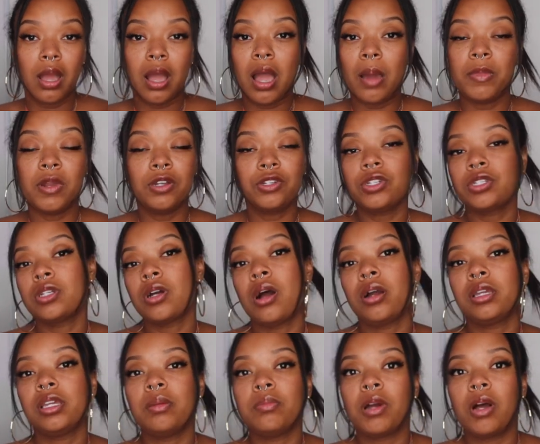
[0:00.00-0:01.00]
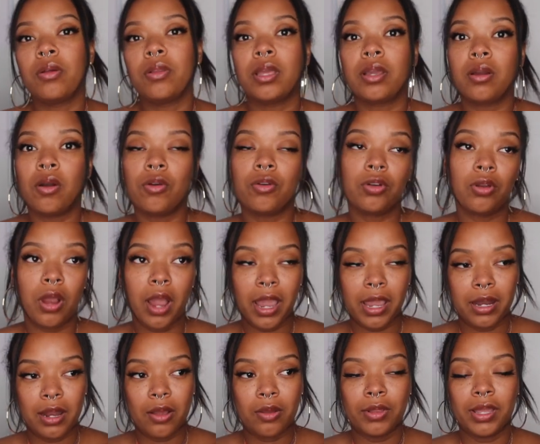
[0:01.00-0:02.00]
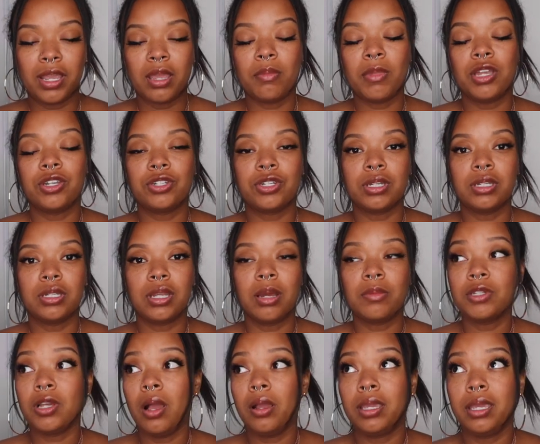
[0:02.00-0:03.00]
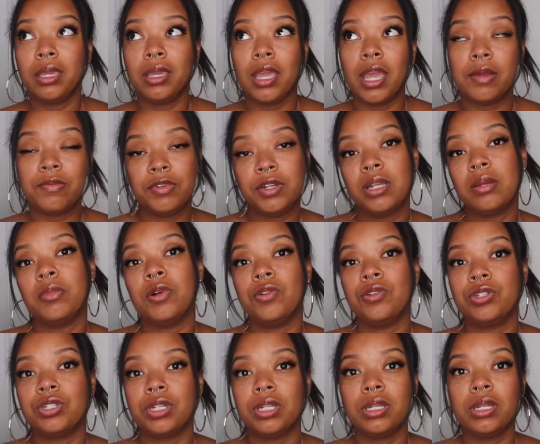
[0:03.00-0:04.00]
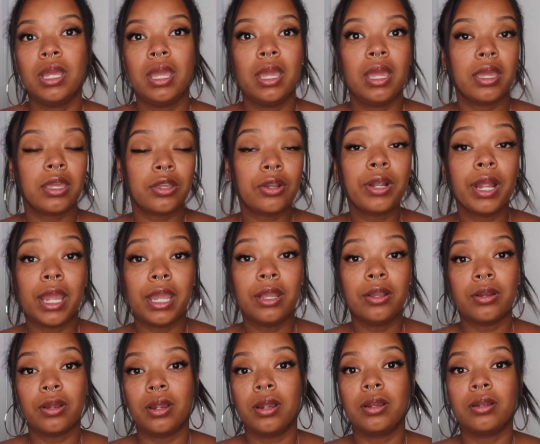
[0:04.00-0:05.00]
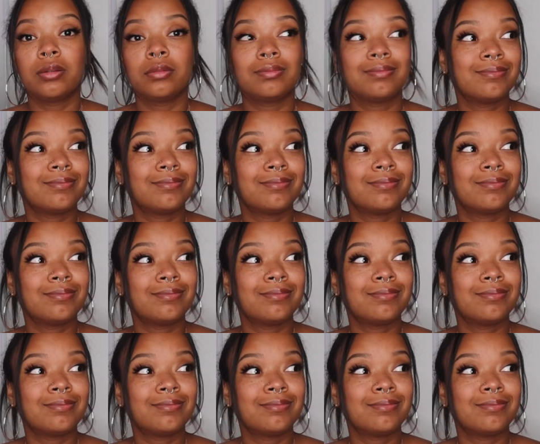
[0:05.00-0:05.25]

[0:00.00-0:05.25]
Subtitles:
I'm not just talking about like, oh, cry it out, like I mentioned. I'm talking every emotion. Your anger.